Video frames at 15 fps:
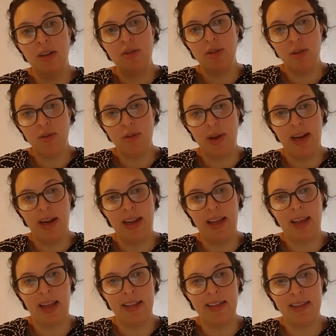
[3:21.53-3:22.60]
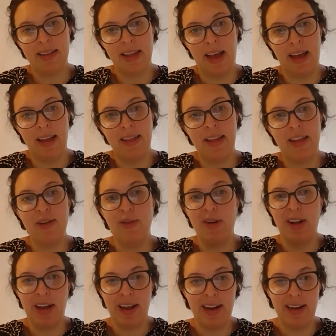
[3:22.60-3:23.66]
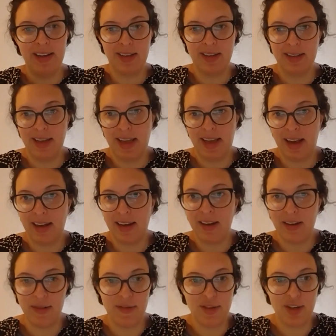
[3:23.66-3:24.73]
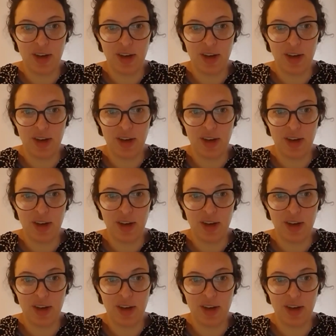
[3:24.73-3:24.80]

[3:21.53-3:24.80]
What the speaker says: too quickly against that, then you're likely just to get kind of